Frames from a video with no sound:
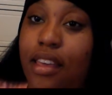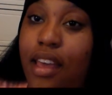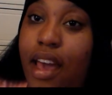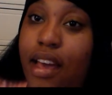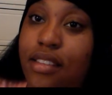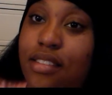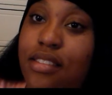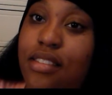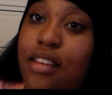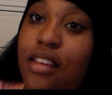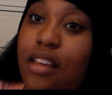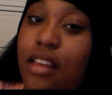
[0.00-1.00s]

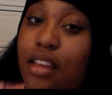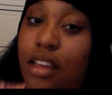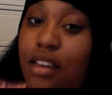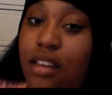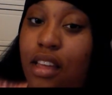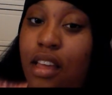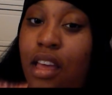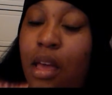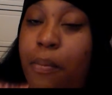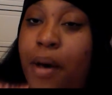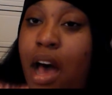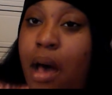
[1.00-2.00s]
Yes, in the
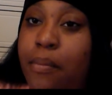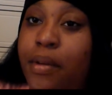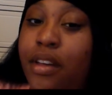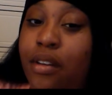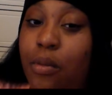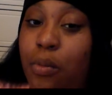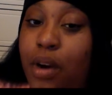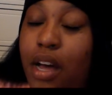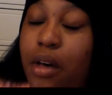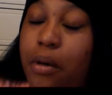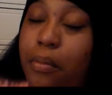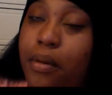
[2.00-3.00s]
hip-hop
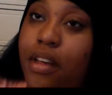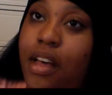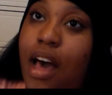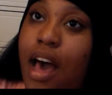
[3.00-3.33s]
realm,